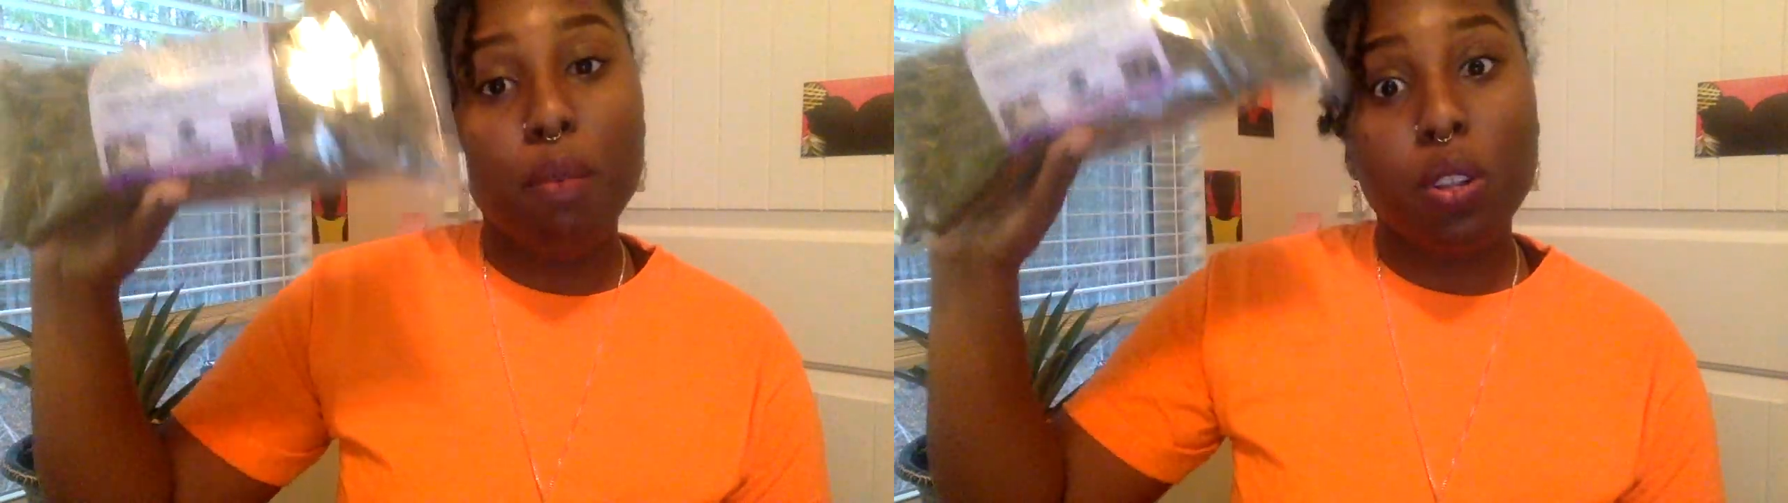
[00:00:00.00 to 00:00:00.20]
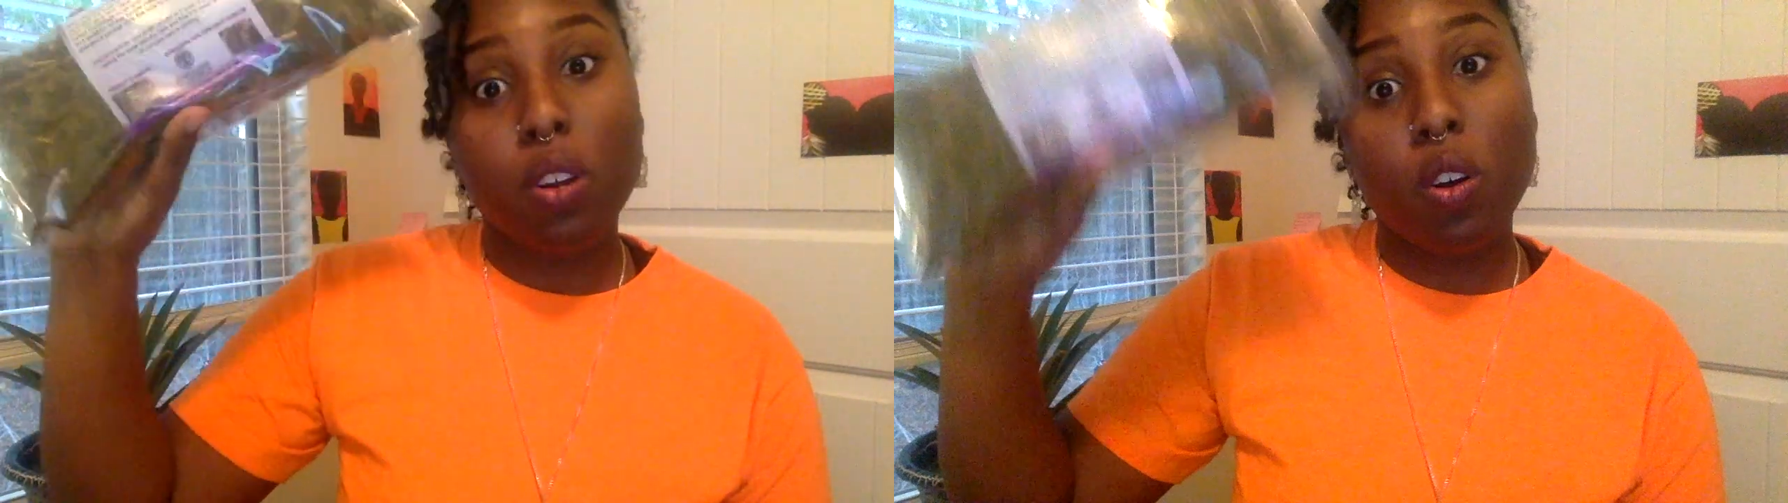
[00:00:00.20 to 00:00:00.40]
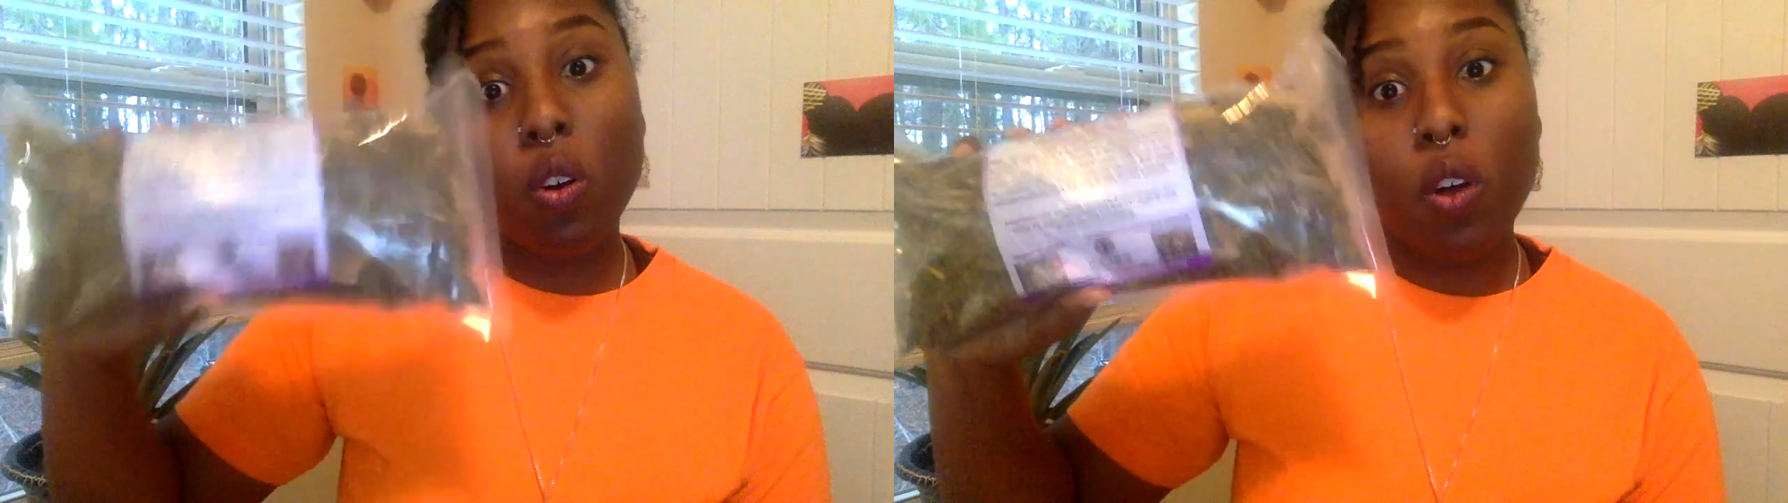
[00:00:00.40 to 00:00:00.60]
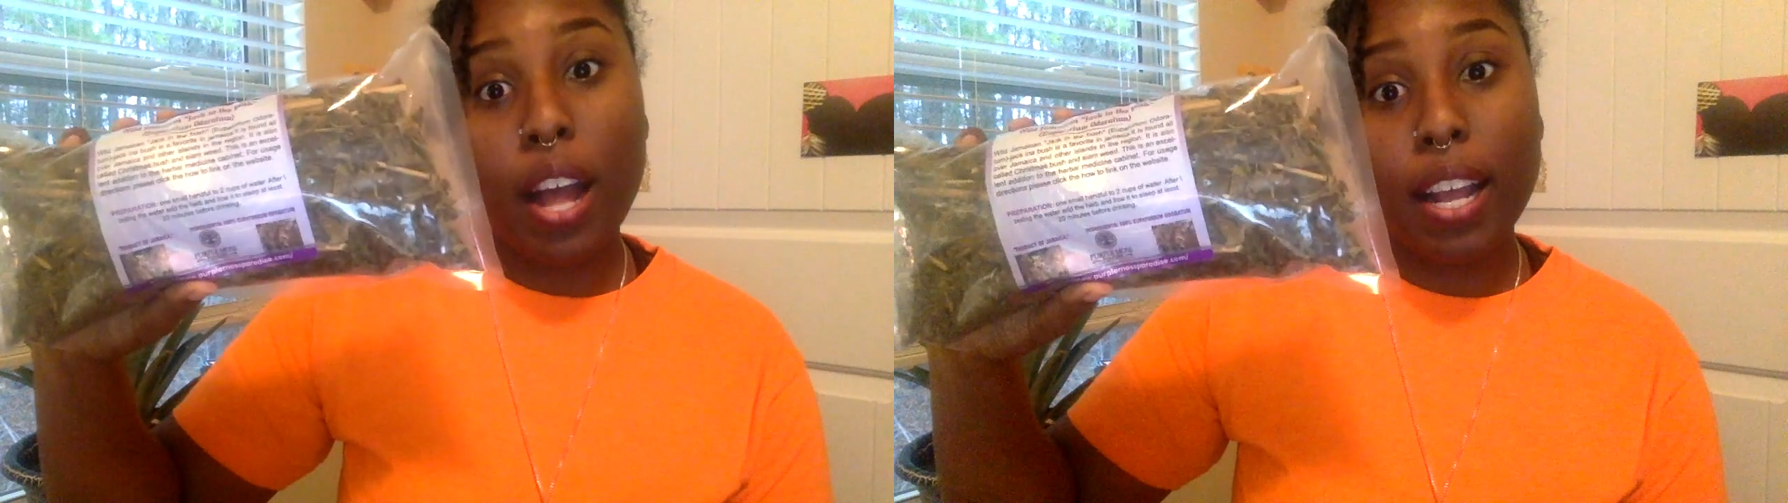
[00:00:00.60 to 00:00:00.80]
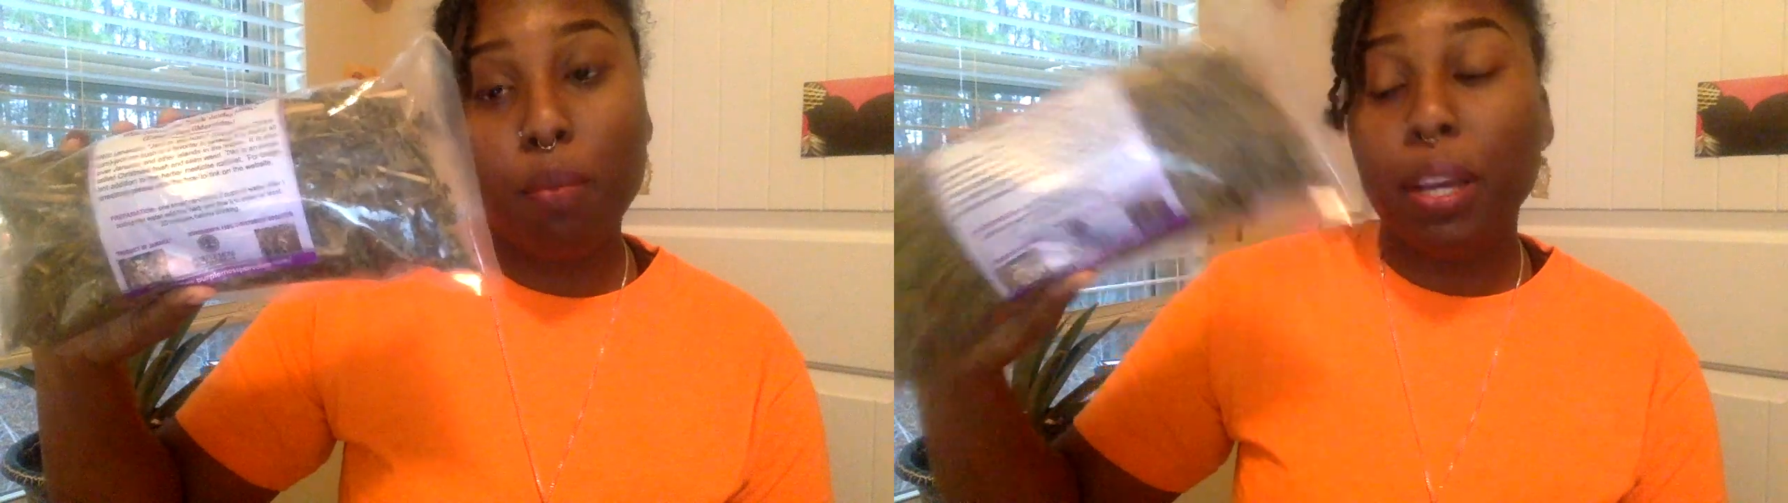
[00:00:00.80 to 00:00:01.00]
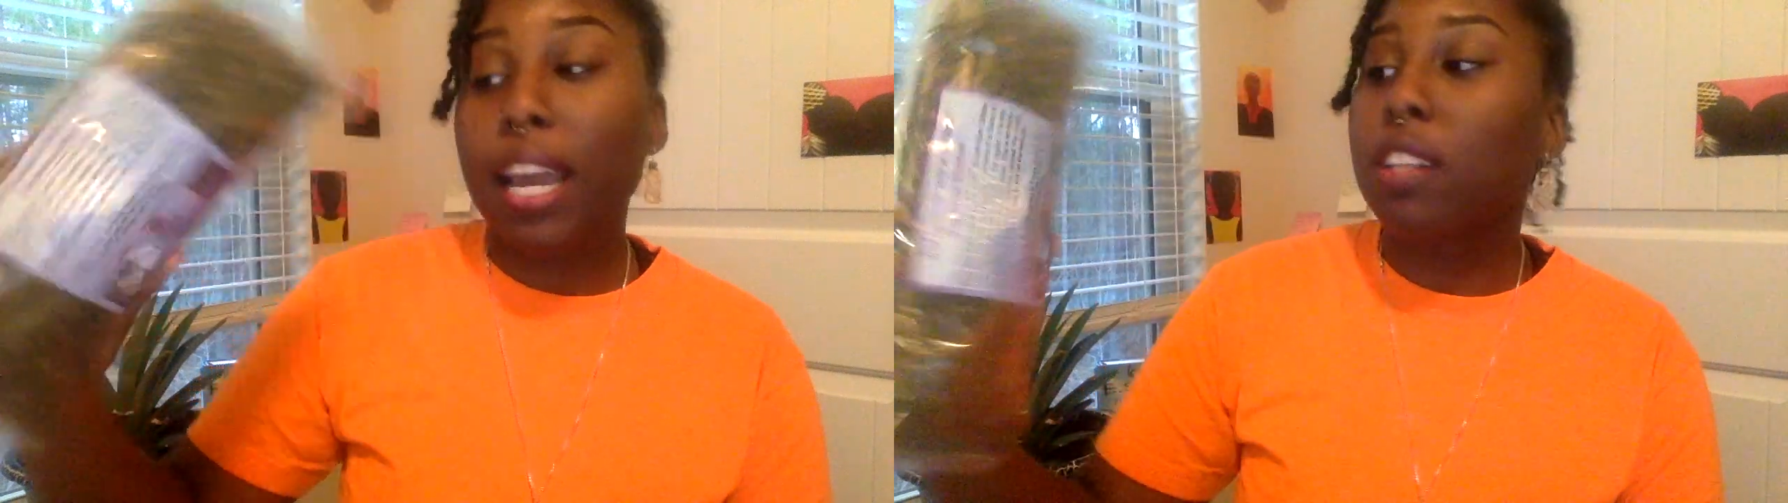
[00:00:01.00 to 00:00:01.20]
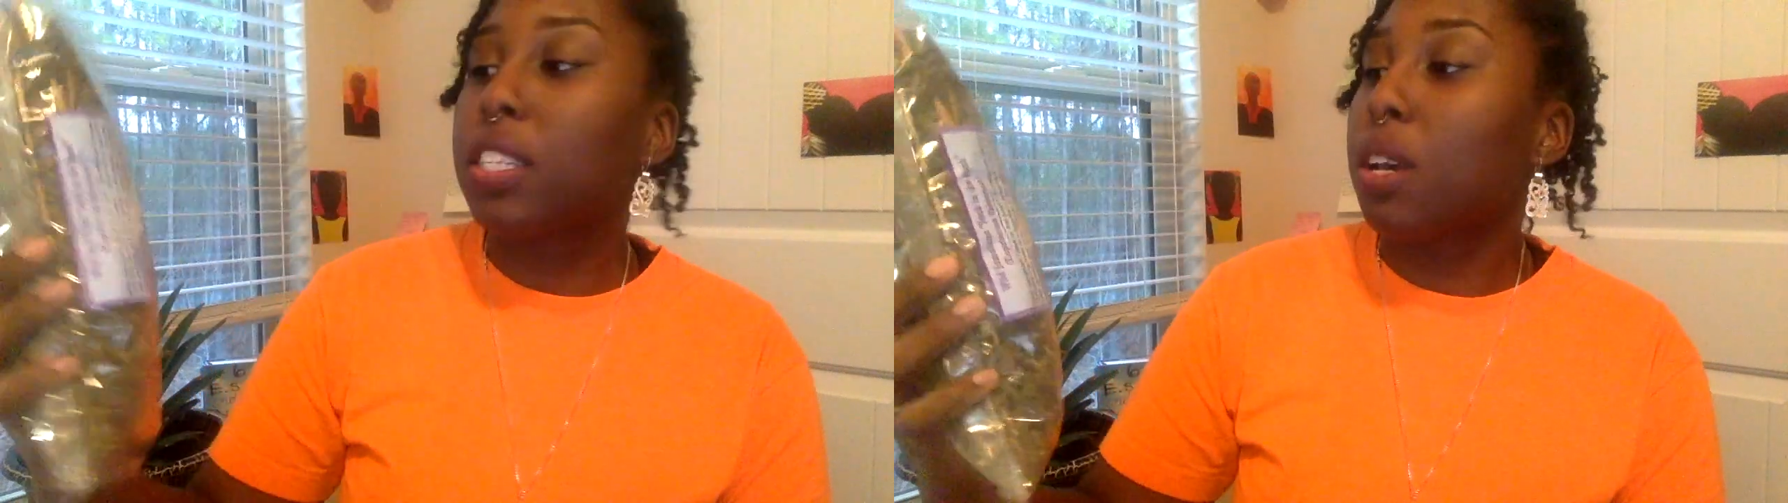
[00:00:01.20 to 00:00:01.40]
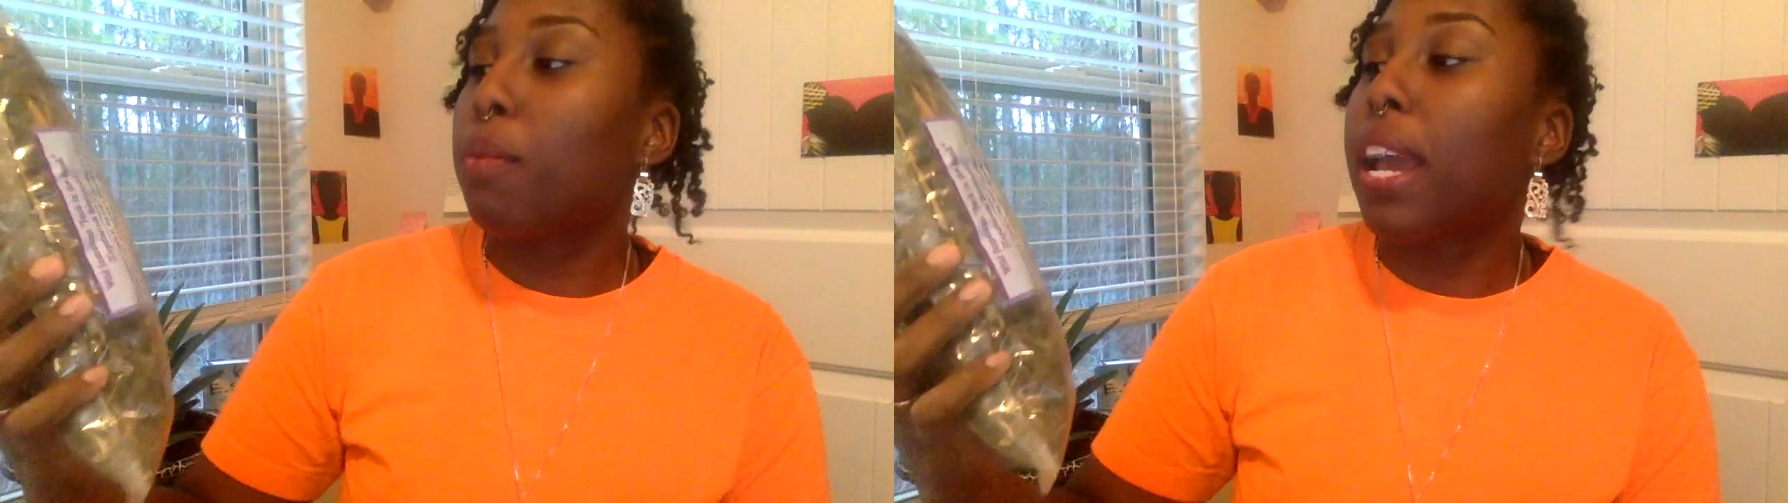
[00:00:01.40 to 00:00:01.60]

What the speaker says: So I got my calcium